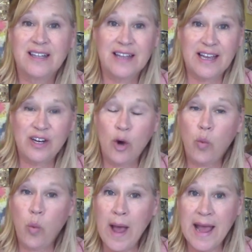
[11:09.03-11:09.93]
light
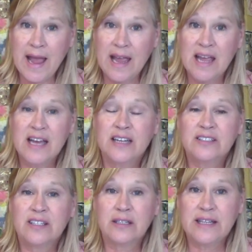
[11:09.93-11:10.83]
away
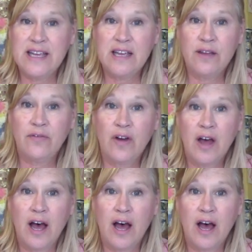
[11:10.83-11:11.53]
to leave